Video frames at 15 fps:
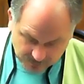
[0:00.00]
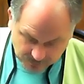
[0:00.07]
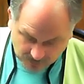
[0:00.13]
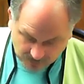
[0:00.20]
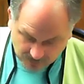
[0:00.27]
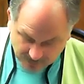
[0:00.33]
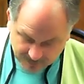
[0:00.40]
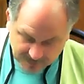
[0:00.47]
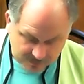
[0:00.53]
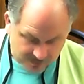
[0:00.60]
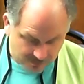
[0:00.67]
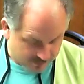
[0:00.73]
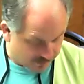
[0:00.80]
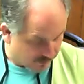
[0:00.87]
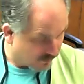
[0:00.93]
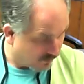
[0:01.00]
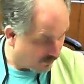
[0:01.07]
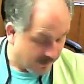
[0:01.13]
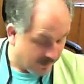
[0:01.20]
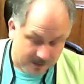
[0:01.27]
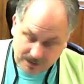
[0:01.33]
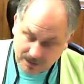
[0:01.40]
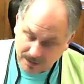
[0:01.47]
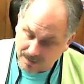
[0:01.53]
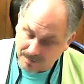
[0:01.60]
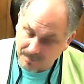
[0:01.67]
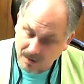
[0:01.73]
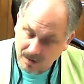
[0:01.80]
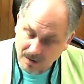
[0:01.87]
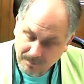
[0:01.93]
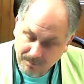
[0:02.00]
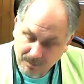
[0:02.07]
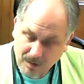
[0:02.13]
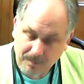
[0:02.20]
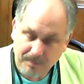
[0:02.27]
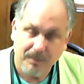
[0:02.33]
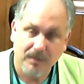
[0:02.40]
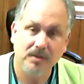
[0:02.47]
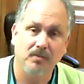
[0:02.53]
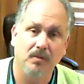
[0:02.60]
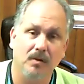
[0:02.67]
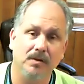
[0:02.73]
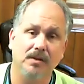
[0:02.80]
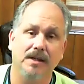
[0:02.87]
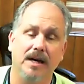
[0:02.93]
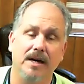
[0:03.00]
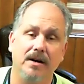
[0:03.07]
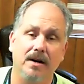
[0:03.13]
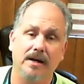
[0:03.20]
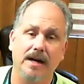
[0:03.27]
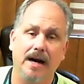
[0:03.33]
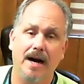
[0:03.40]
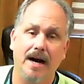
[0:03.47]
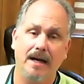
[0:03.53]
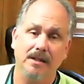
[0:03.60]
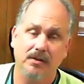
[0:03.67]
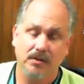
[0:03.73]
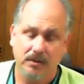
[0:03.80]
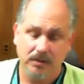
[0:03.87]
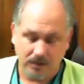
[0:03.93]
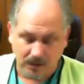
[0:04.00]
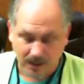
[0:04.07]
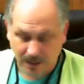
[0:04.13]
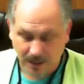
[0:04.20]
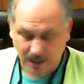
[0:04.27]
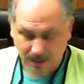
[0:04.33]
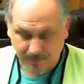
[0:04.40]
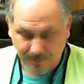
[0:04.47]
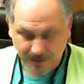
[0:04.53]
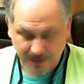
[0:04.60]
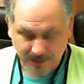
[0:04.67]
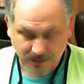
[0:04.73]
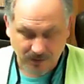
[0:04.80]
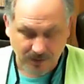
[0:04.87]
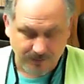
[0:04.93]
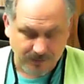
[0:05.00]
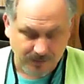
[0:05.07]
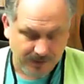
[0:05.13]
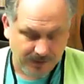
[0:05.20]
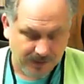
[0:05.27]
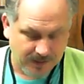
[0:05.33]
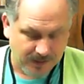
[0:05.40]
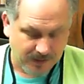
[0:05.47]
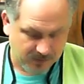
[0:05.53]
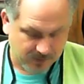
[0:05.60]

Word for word: So let me look. Let's look at um, our, our, books once again, our guides, uh, page 17.